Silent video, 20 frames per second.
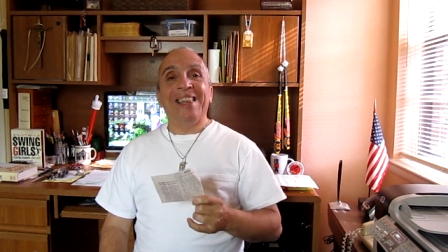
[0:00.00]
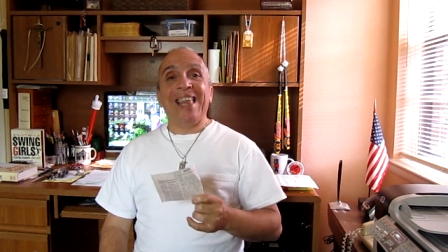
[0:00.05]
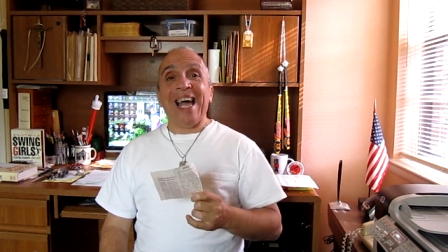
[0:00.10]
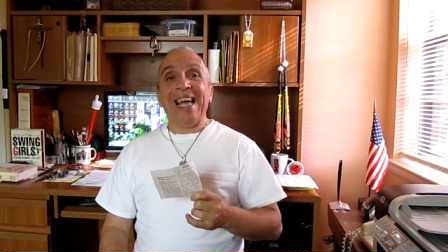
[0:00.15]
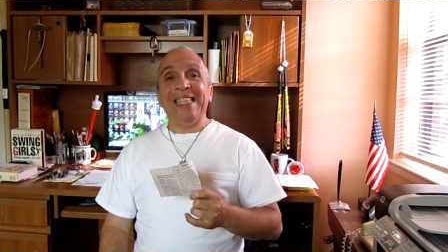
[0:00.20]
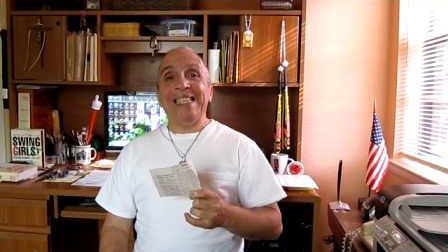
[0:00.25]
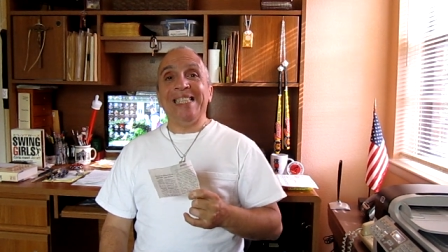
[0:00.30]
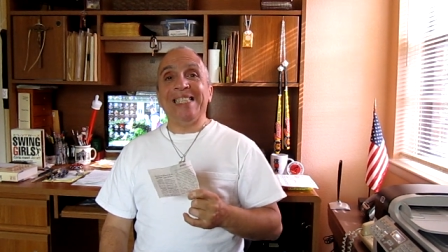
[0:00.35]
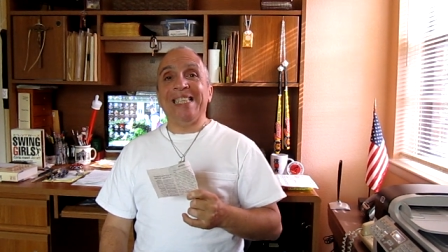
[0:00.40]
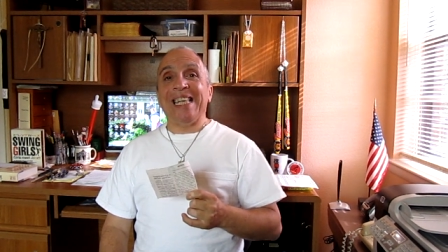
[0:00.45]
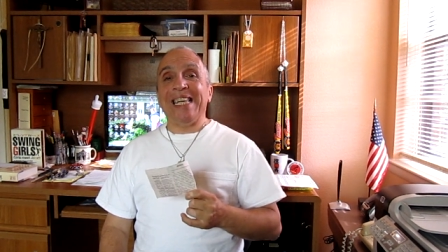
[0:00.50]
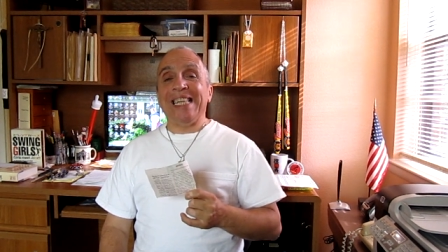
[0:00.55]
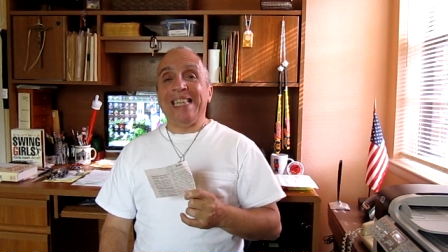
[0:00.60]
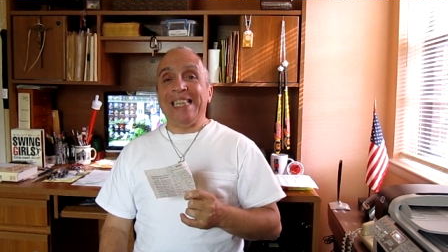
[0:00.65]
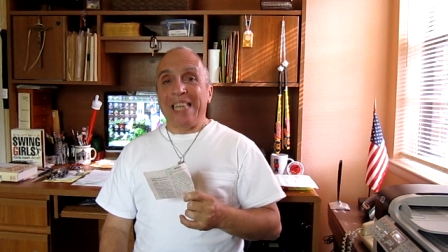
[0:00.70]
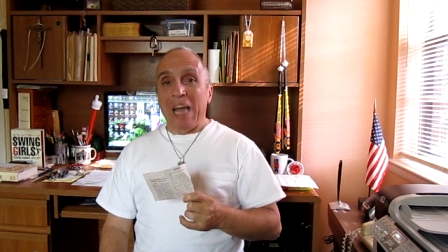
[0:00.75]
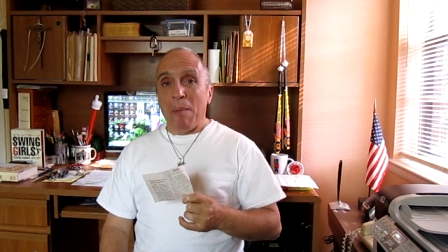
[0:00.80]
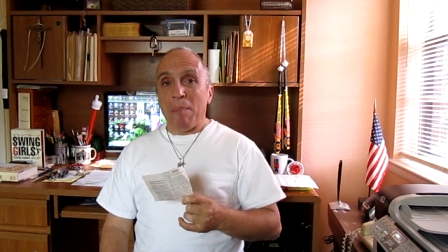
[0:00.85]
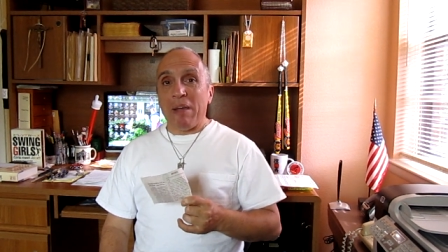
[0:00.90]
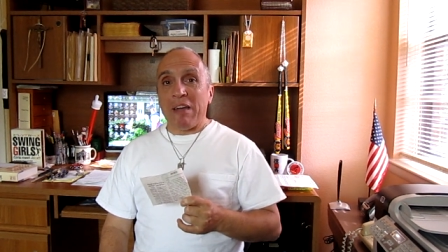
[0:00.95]
That's the
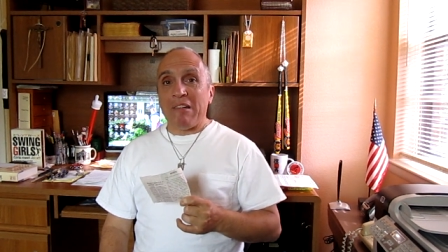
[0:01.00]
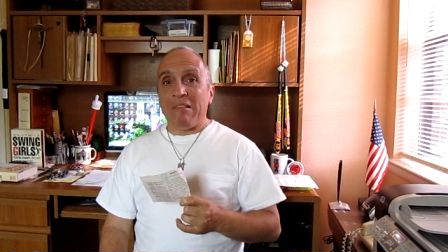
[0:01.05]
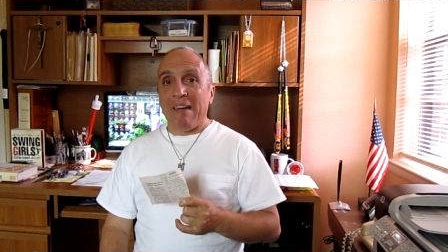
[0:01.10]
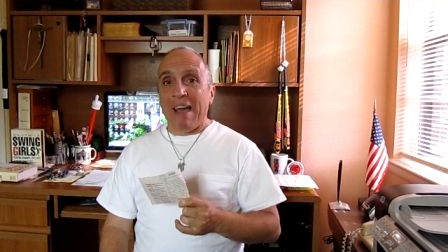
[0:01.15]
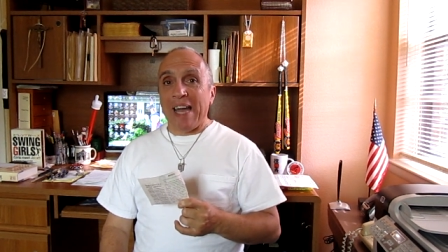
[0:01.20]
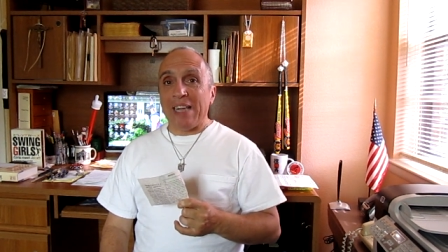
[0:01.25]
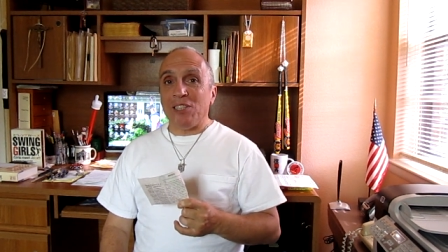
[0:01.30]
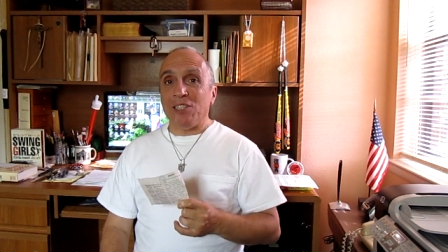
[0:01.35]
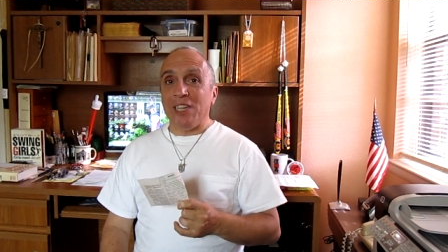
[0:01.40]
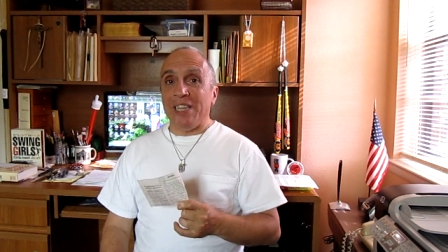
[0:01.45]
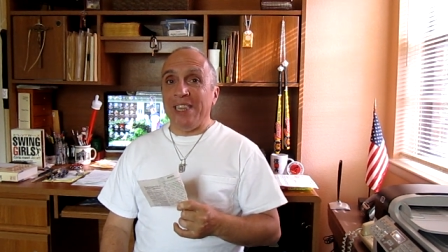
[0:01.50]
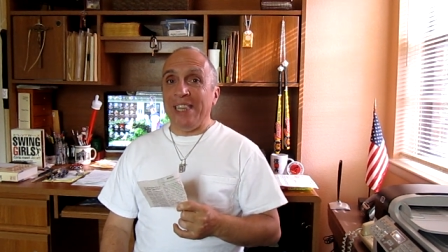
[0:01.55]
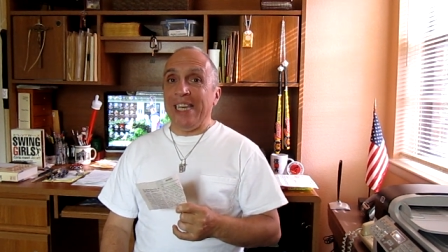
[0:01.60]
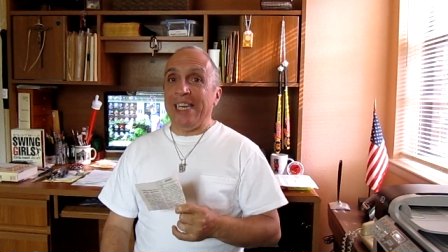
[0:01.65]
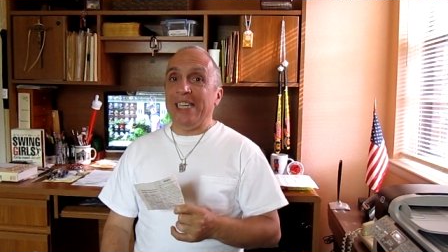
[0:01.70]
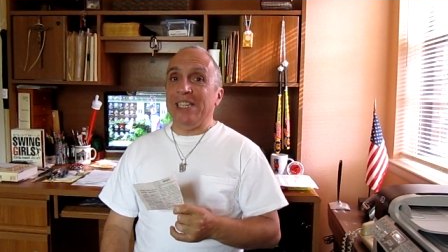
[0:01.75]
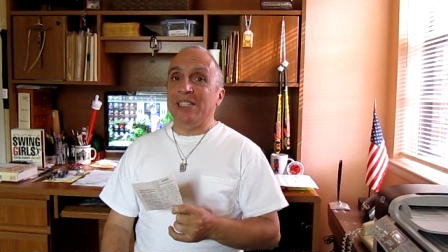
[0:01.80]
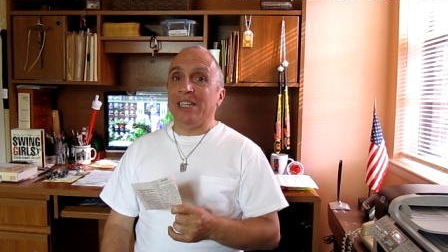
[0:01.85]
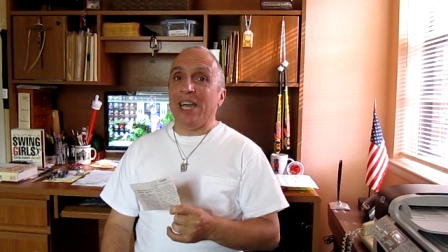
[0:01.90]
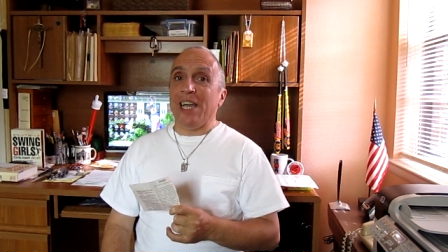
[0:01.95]
Democrats in
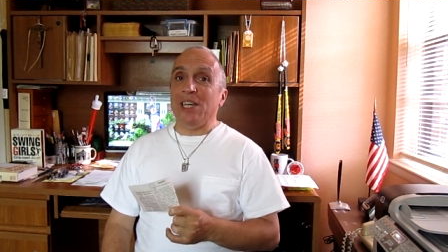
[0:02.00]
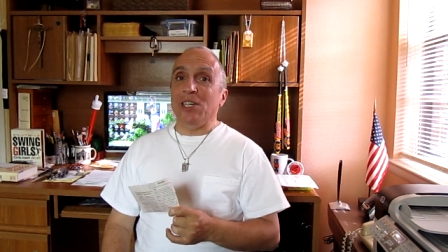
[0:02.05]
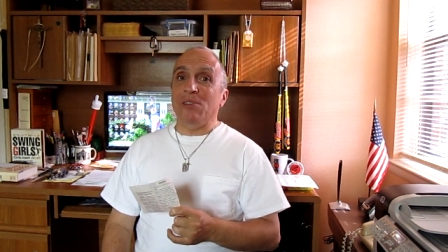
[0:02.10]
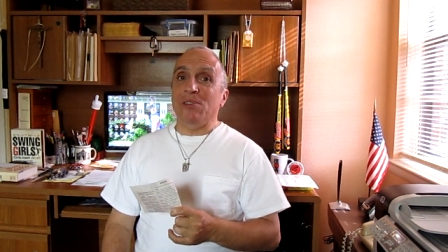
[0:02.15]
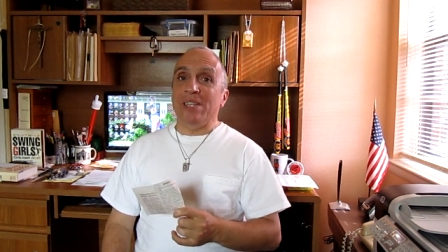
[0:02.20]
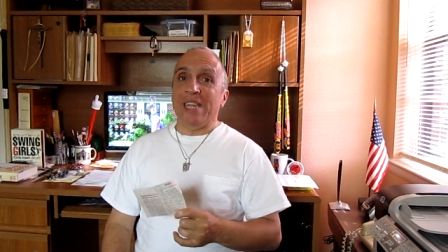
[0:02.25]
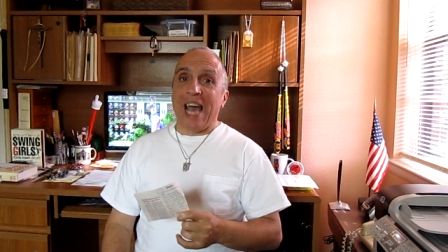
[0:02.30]
these here